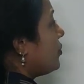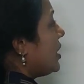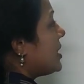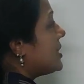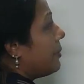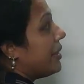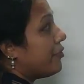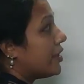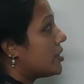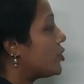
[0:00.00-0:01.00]
3
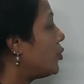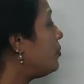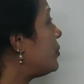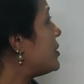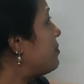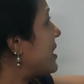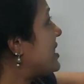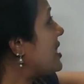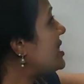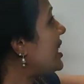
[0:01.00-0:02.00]
seminiferous tubules
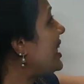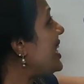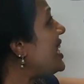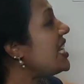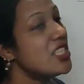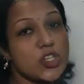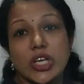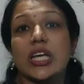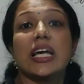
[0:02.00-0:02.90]
present in each